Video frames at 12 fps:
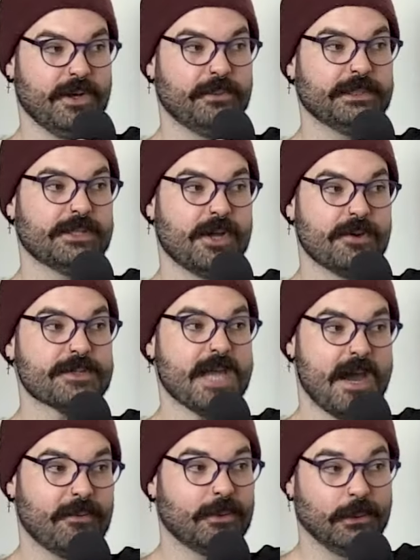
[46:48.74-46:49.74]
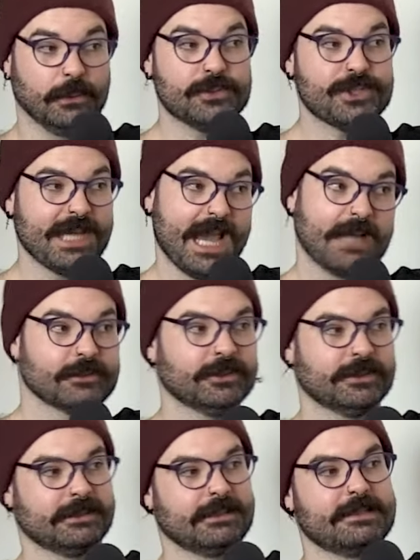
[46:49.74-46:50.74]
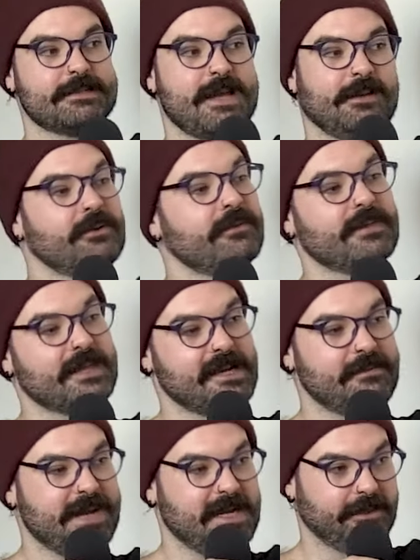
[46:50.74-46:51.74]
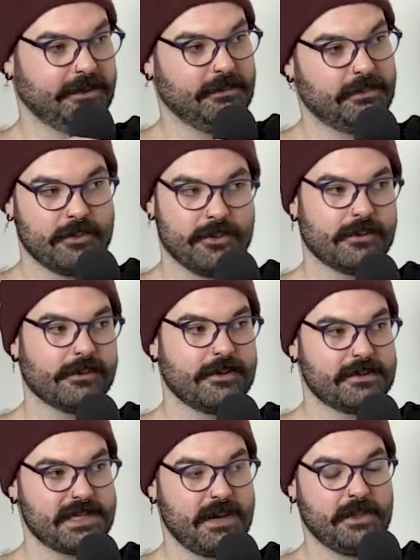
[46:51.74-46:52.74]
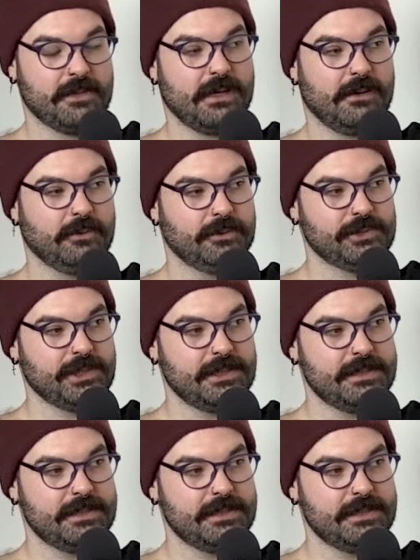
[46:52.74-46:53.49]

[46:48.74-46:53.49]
no one knows how old she actually is. I don't even think Amanda Lepore knows how old she